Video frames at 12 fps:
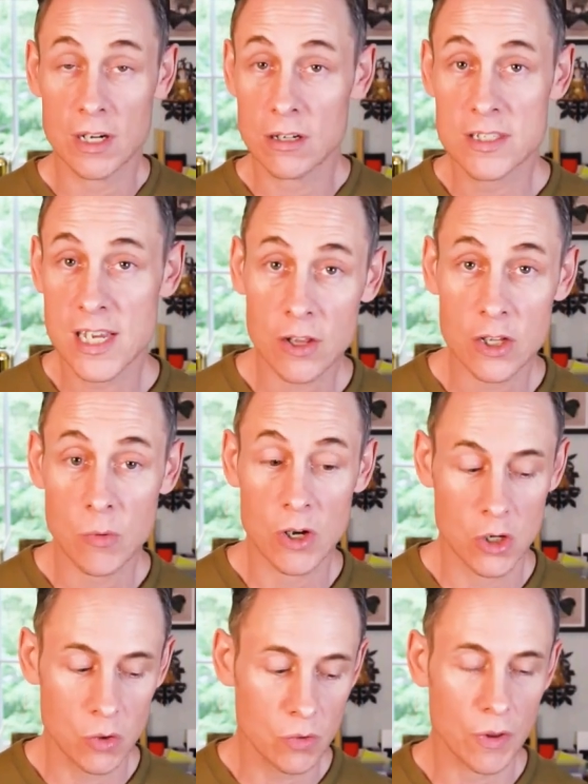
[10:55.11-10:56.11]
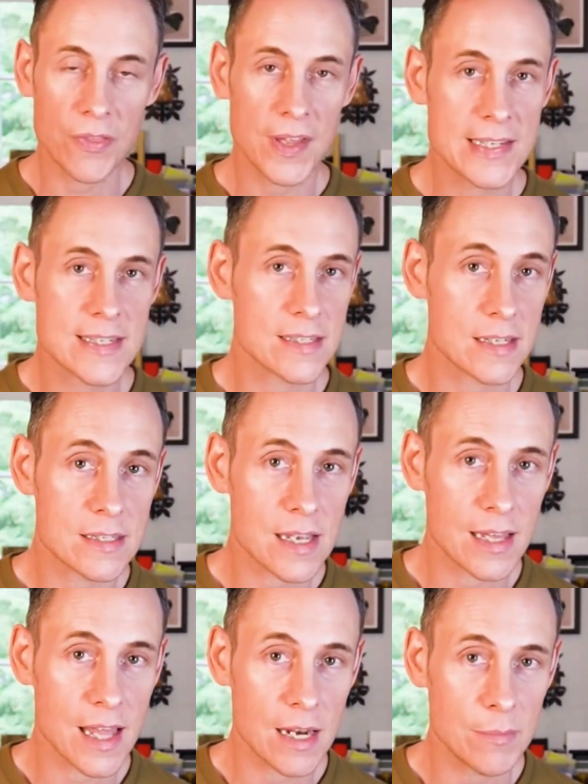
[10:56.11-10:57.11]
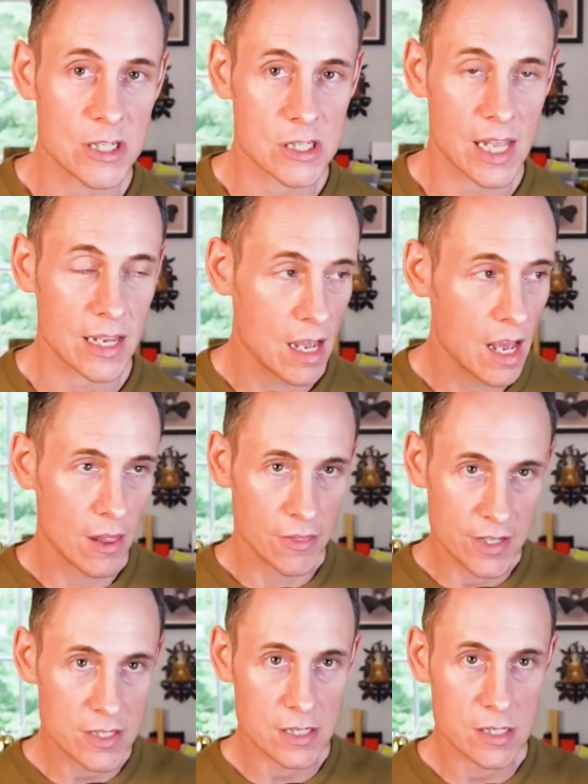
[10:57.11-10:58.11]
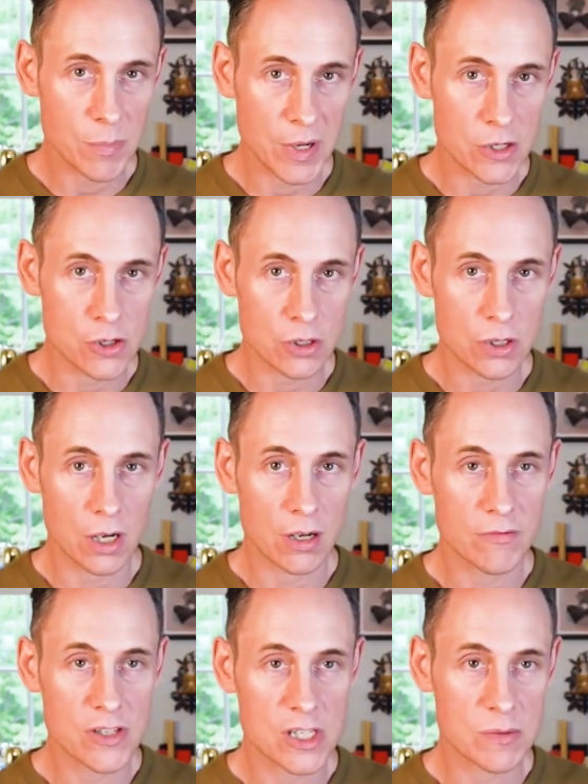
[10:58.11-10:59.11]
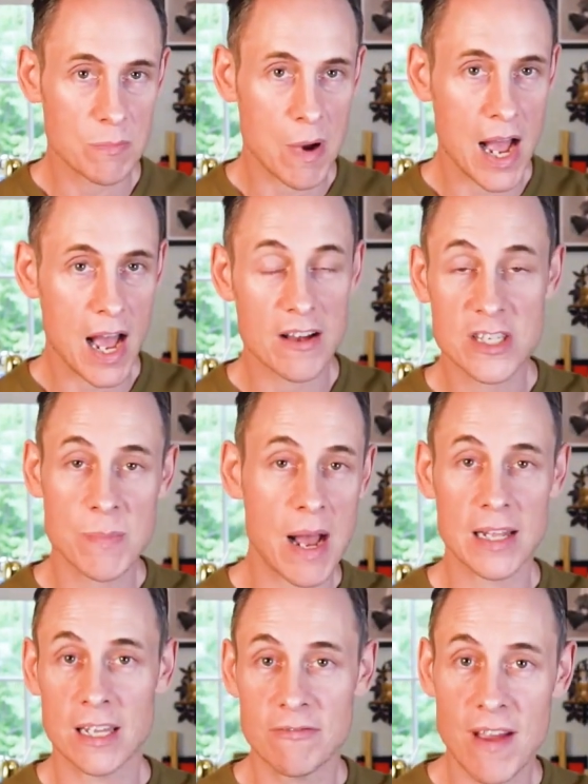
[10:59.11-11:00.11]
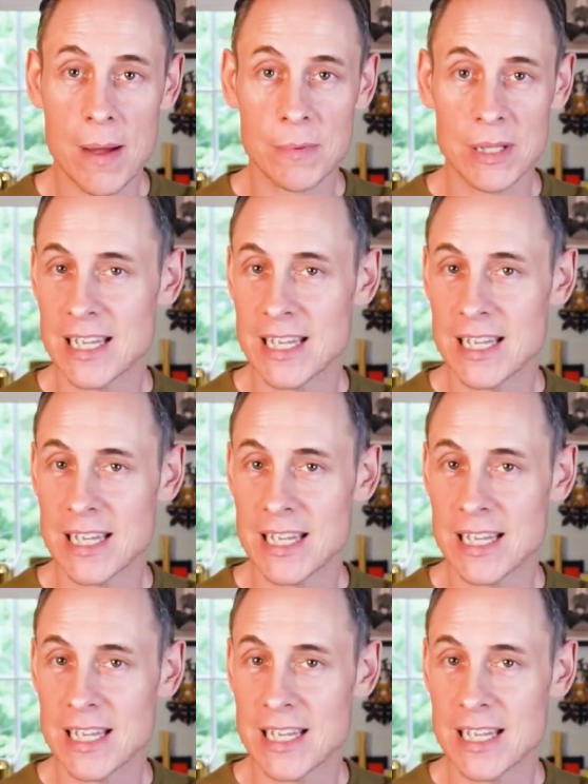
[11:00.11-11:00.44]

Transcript: It'll tell you what Google thinks is inside that image. It's like, this is a picture of smi- a smiling family.